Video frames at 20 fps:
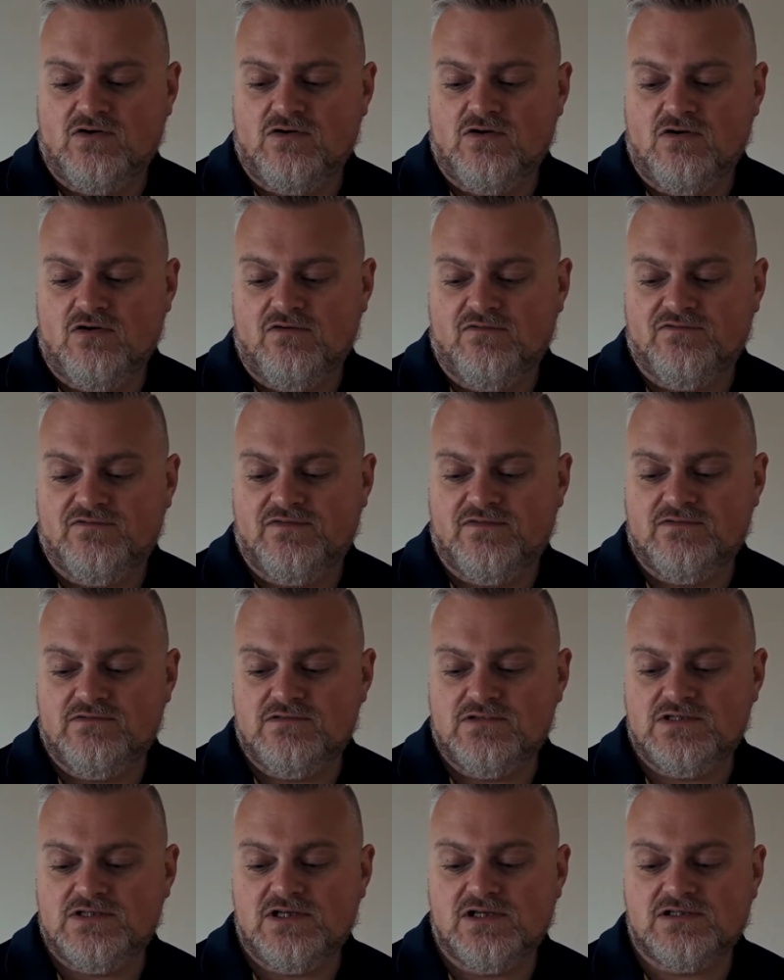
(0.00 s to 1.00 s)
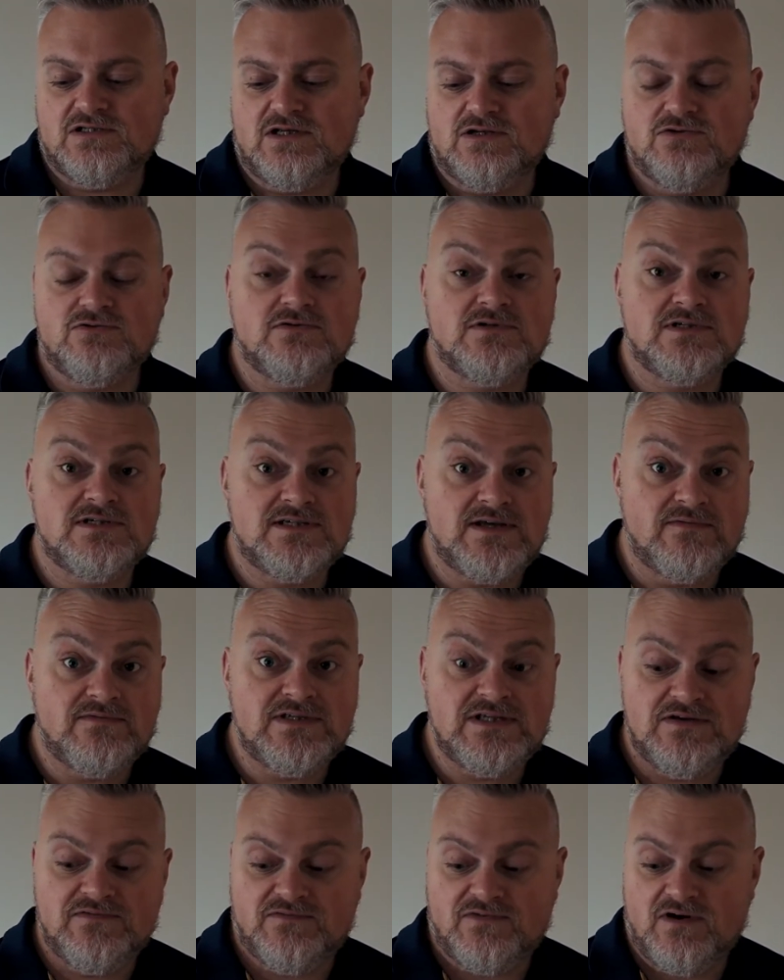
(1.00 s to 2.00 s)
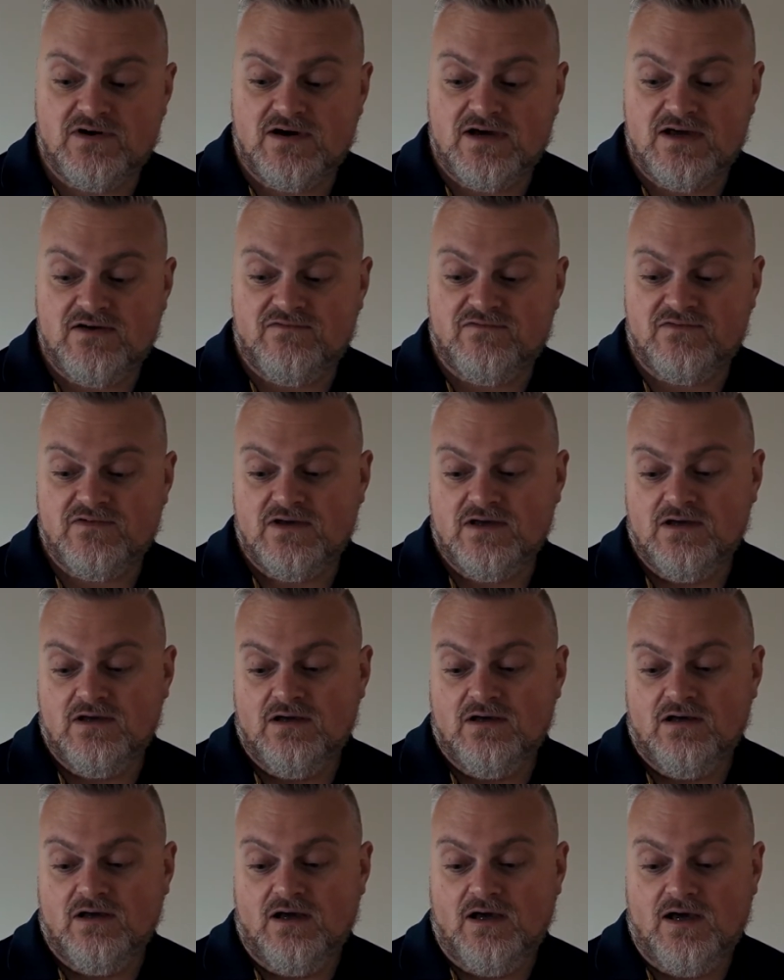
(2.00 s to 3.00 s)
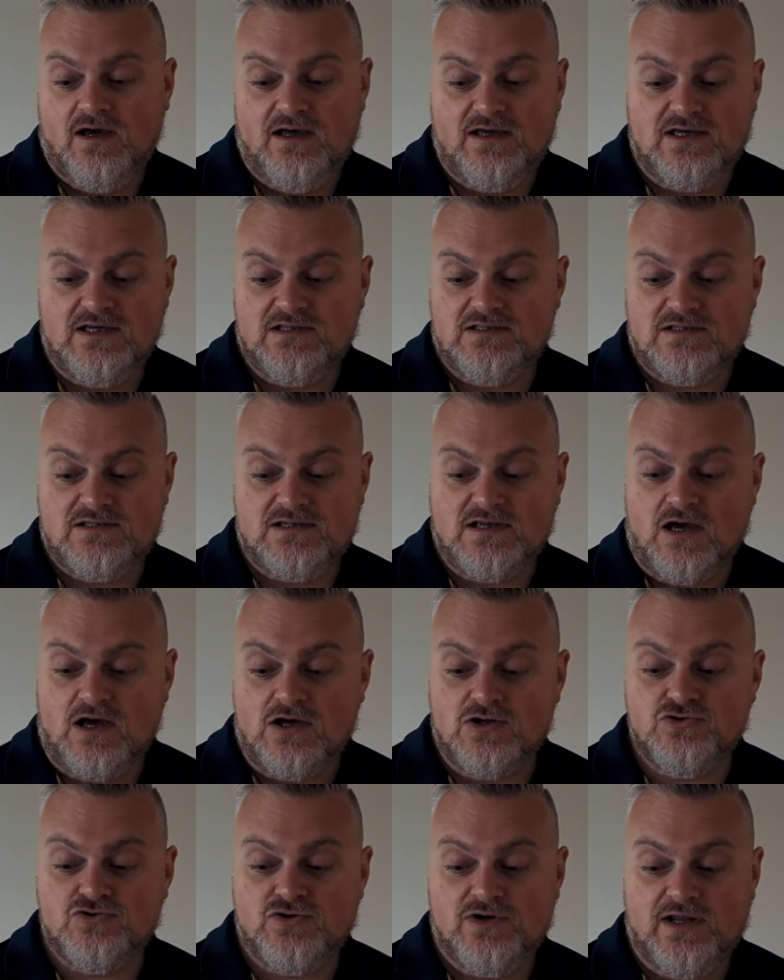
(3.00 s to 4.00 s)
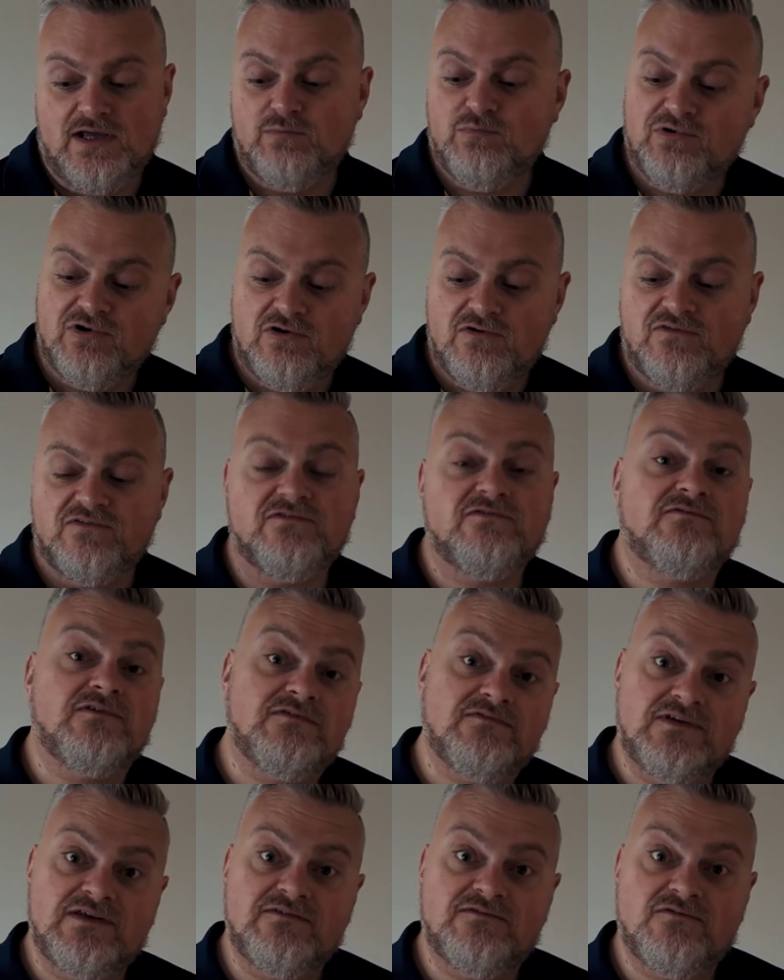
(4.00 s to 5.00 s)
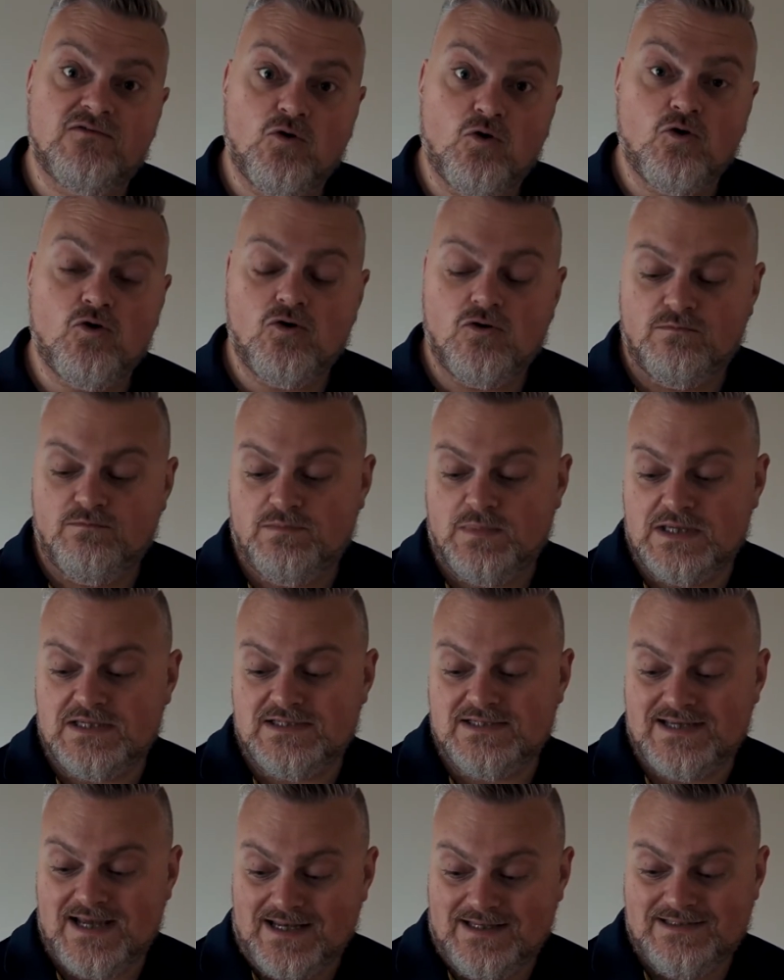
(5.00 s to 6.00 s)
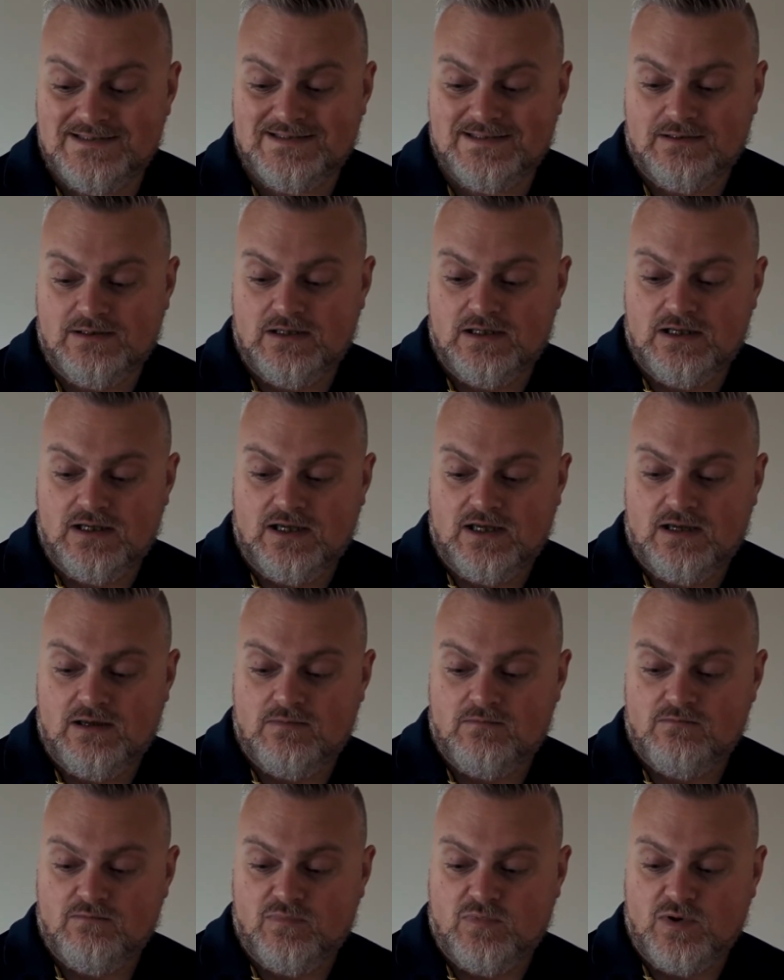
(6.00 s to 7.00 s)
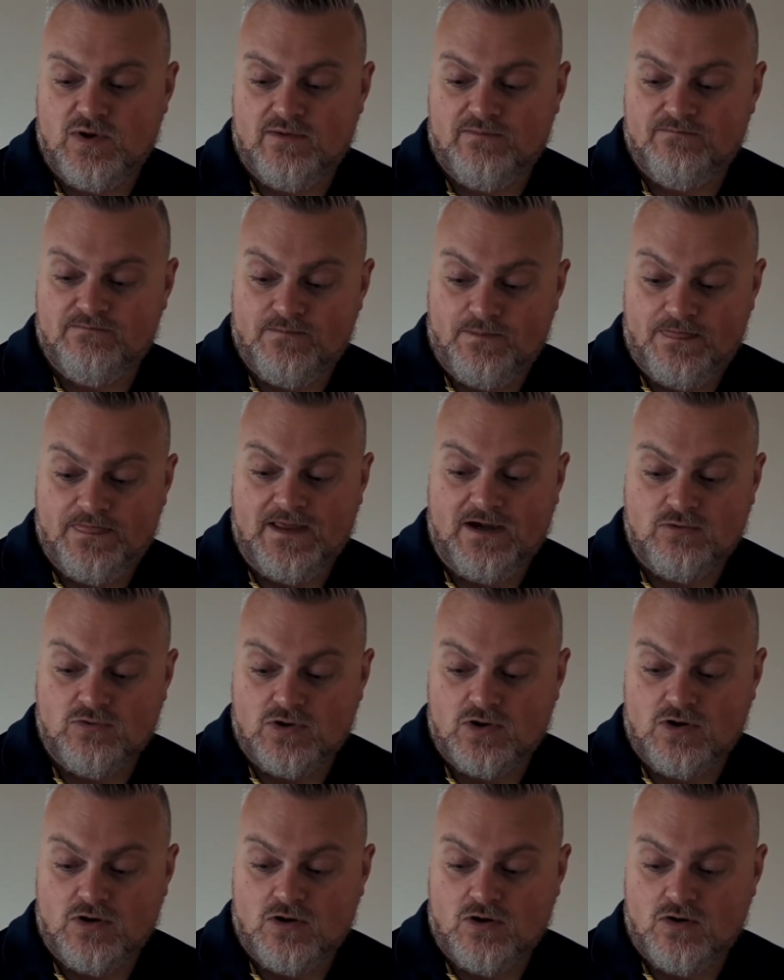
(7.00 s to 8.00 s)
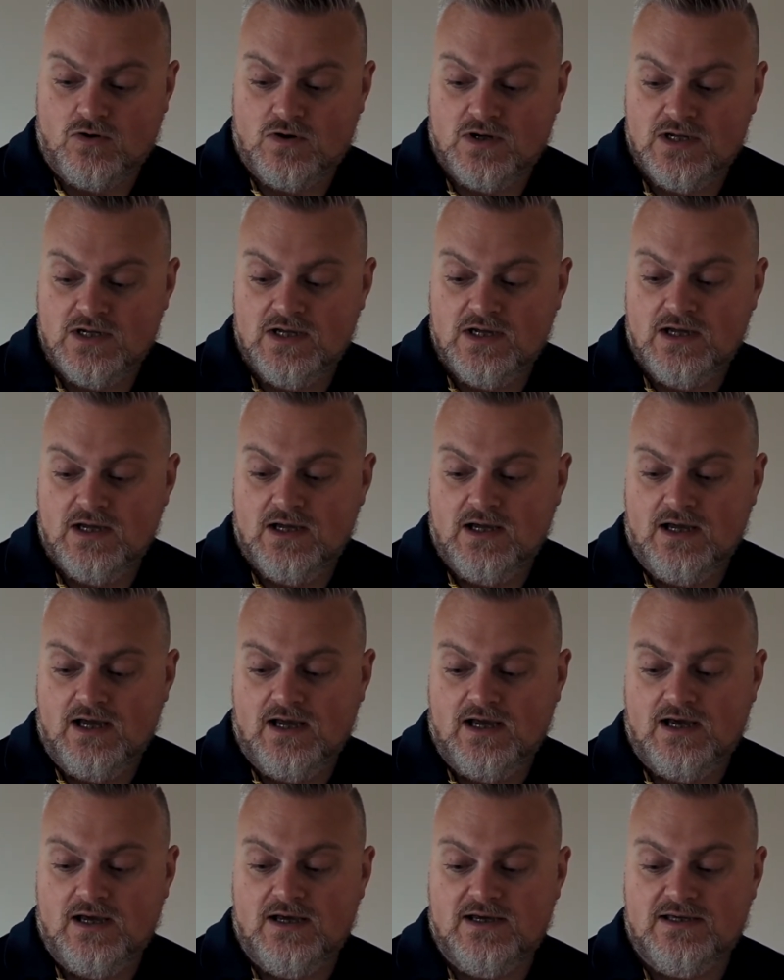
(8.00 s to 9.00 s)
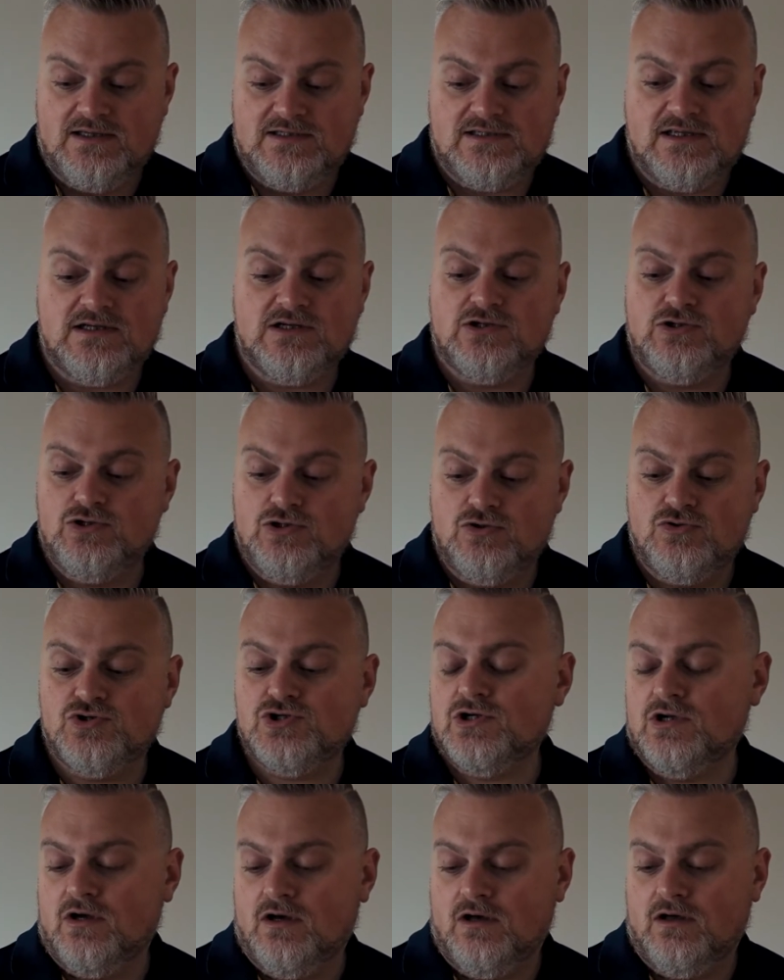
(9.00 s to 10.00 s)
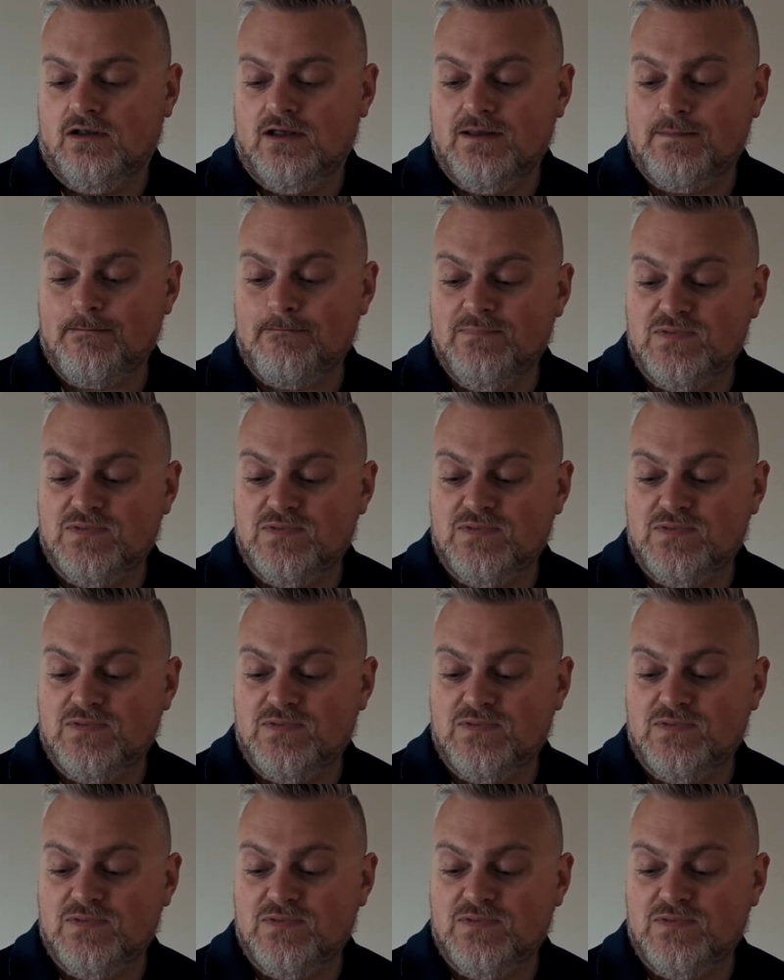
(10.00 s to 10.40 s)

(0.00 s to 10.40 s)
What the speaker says: of 675. It's 108 proof, 54% by alcohol. It's in a new char